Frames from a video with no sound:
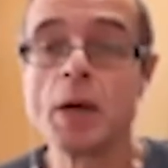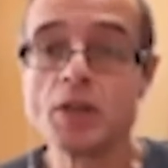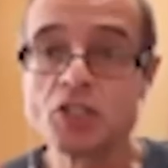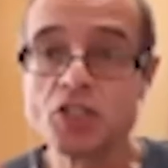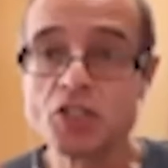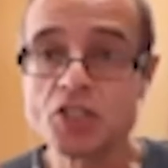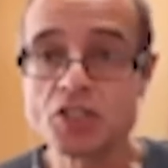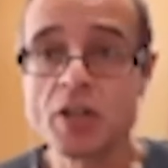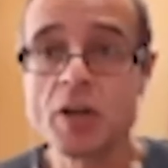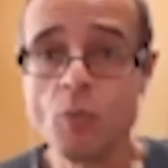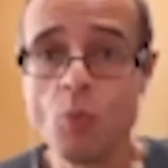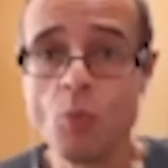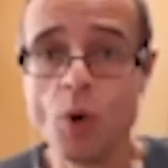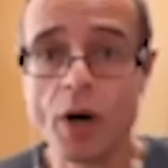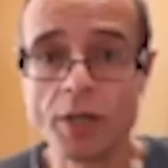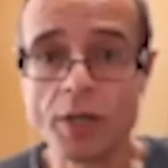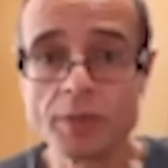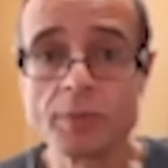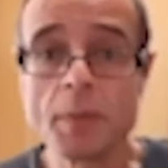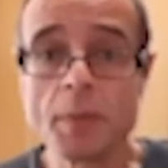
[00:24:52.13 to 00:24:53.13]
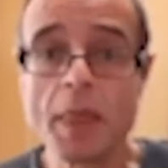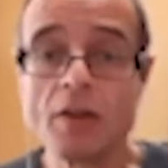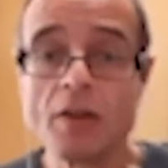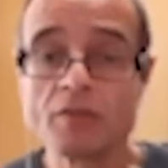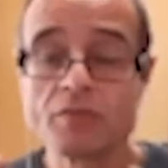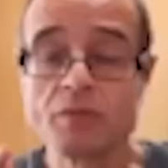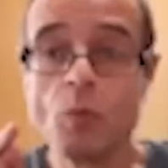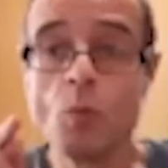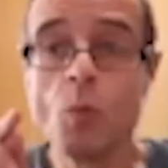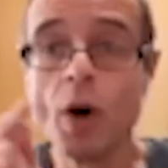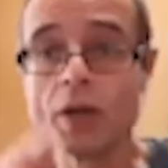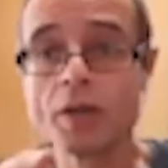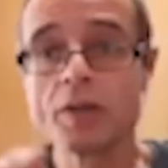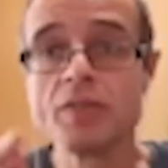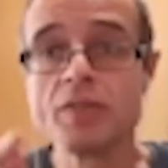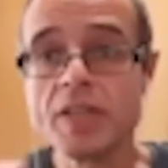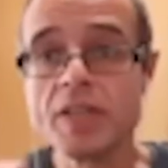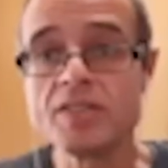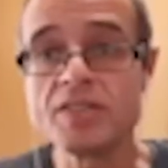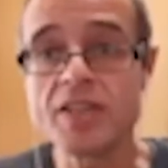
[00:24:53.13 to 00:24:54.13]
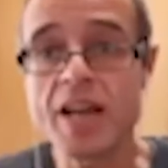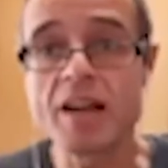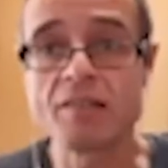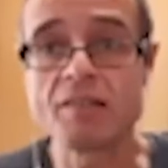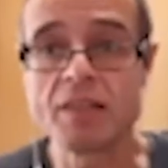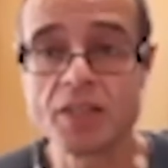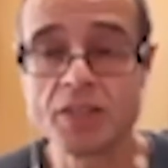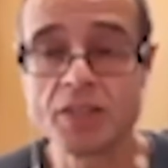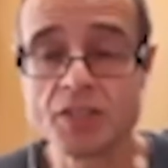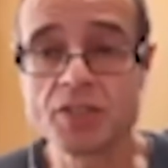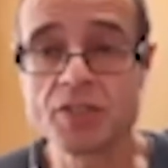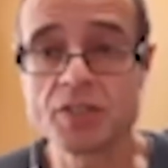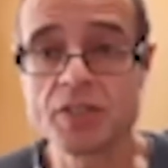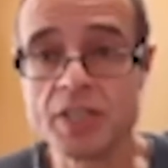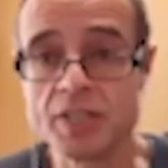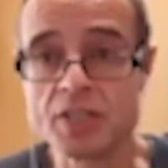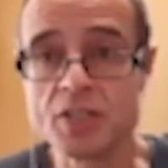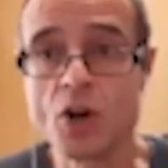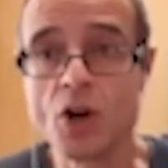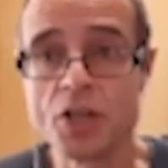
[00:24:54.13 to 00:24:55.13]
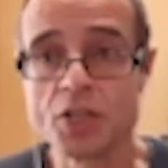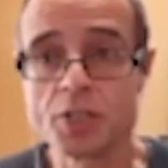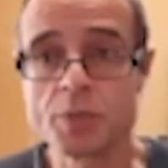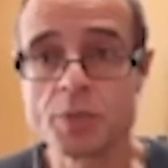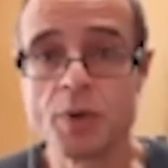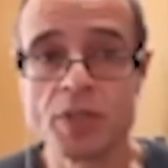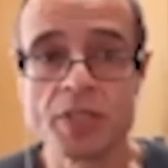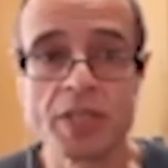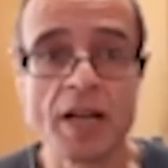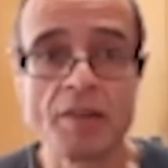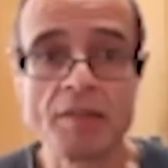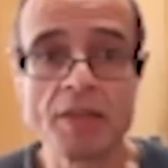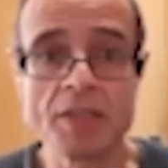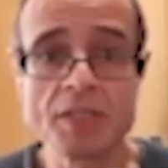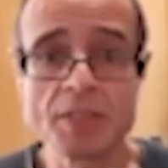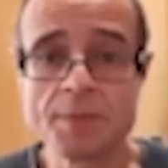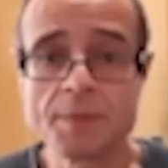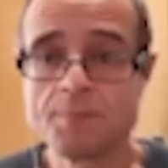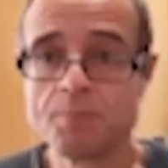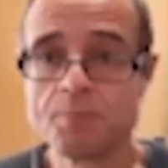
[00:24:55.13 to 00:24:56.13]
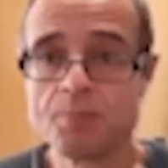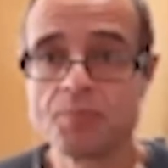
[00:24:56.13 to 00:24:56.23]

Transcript: to someone from one of these areas, these hotspot areas,